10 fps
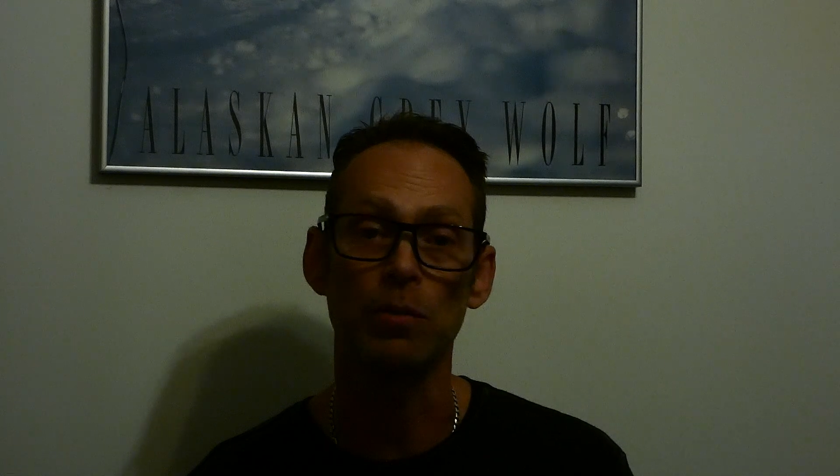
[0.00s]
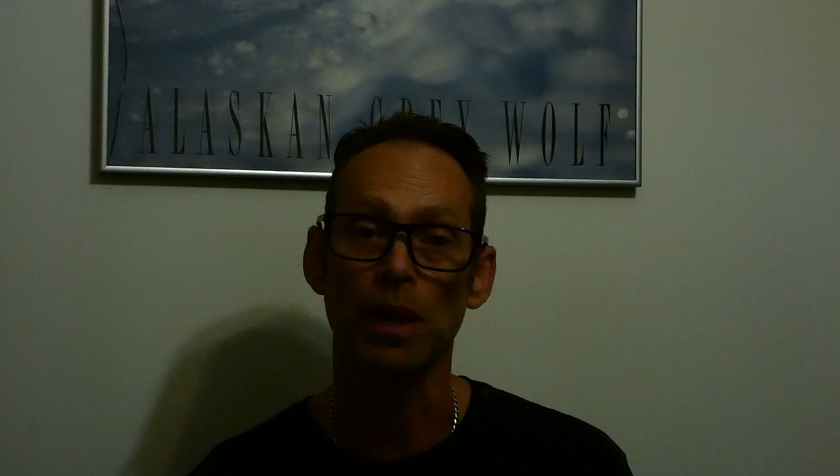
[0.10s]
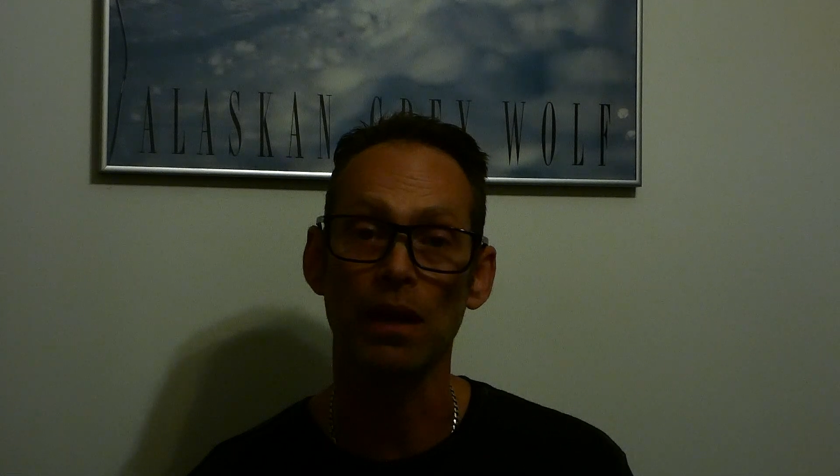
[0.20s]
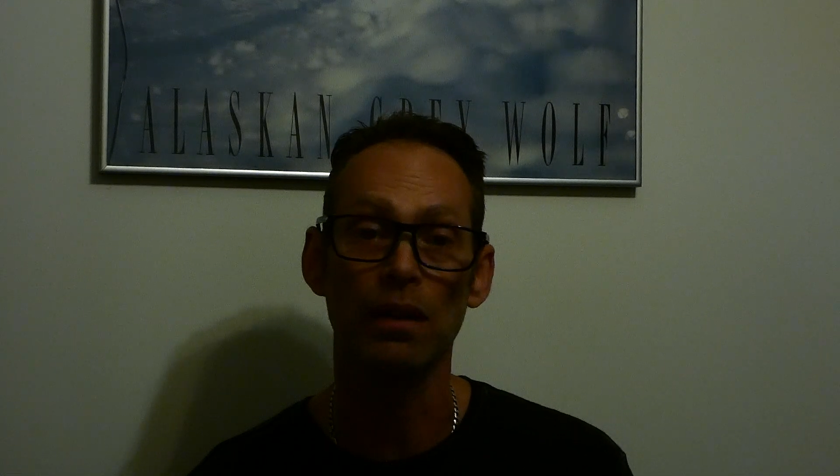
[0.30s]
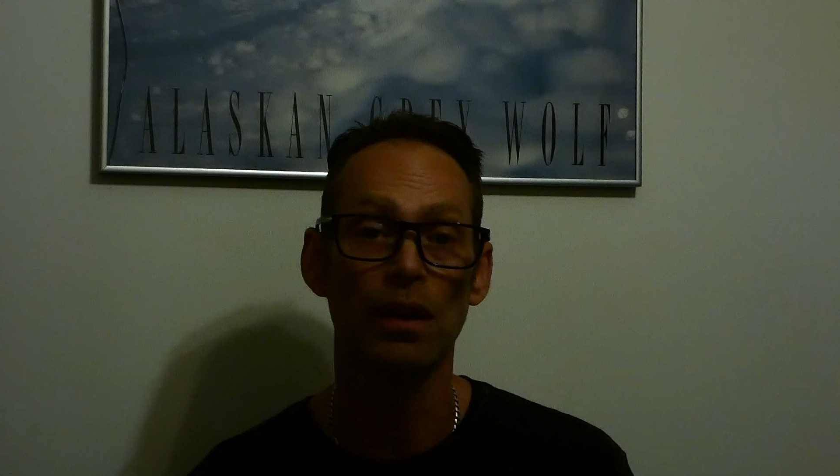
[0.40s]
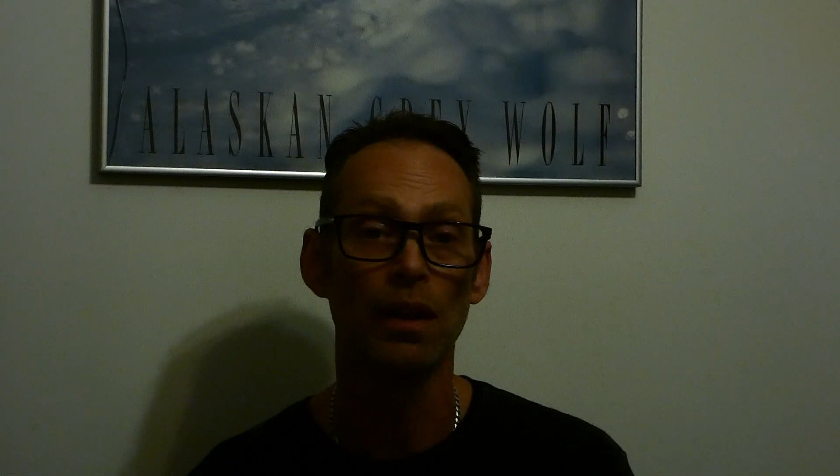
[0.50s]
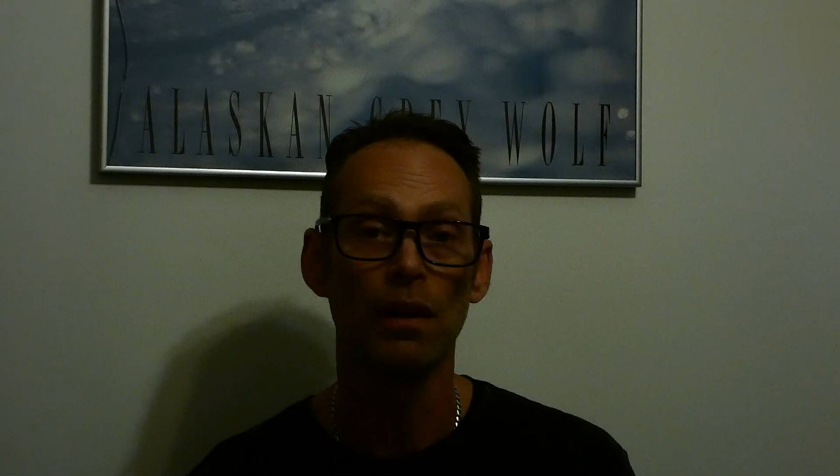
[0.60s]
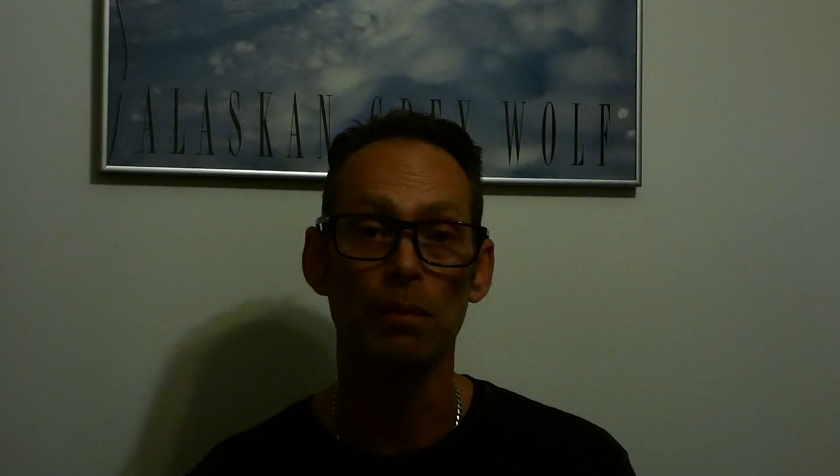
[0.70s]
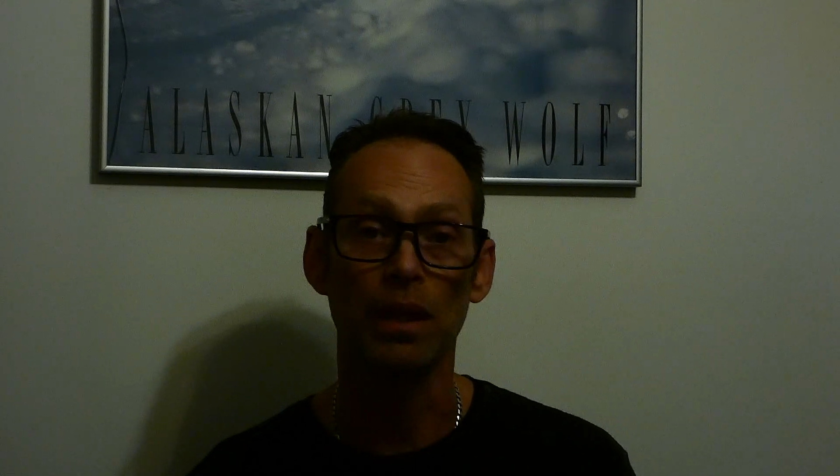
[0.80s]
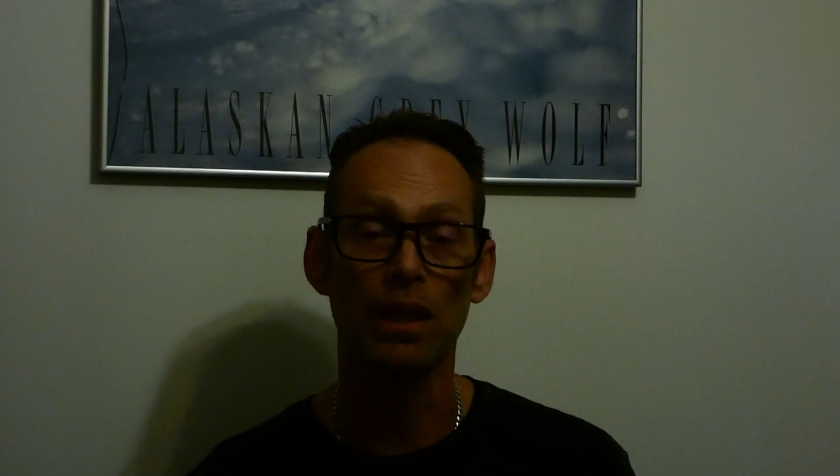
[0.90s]
man,
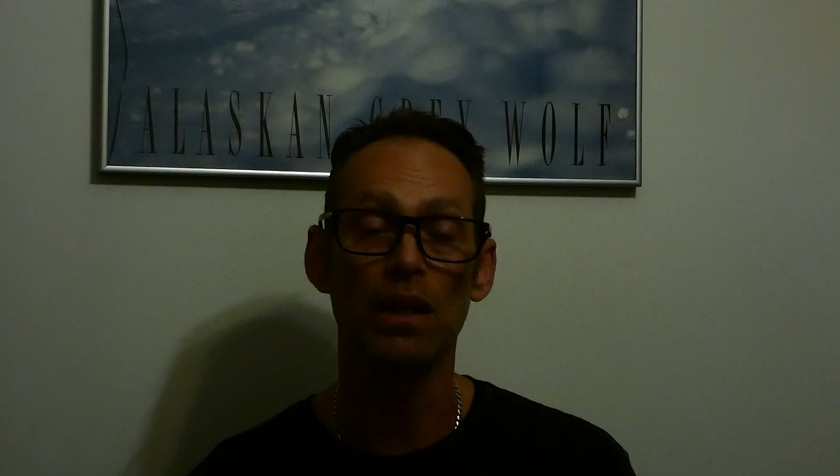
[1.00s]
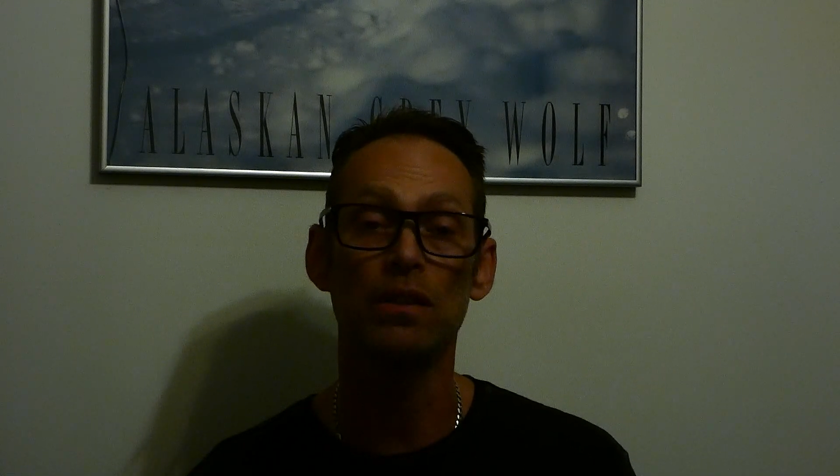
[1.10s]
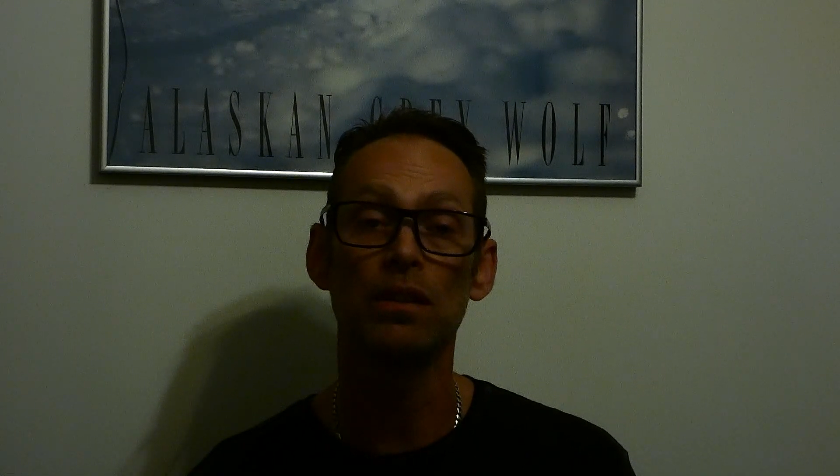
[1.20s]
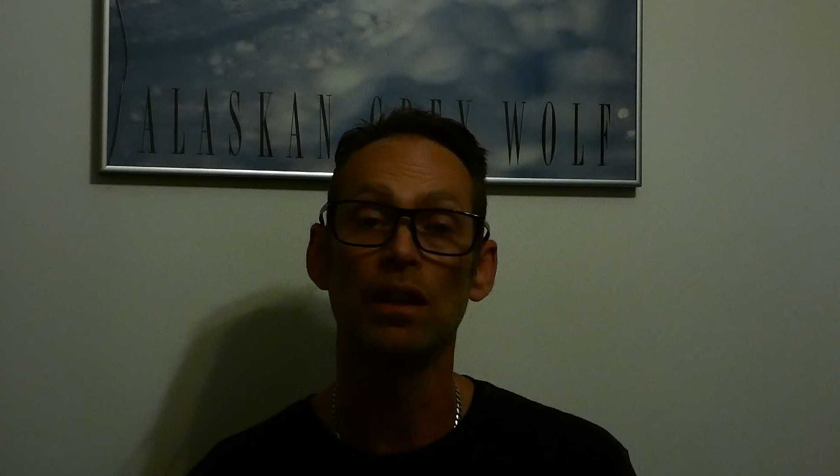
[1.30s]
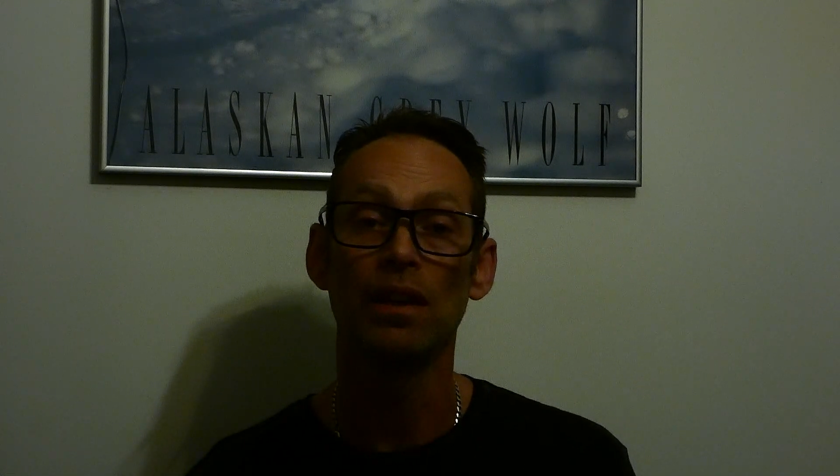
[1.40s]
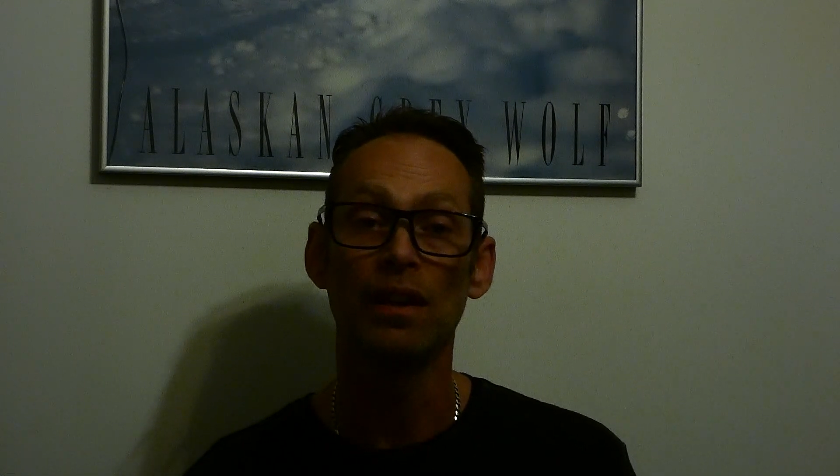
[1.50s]
because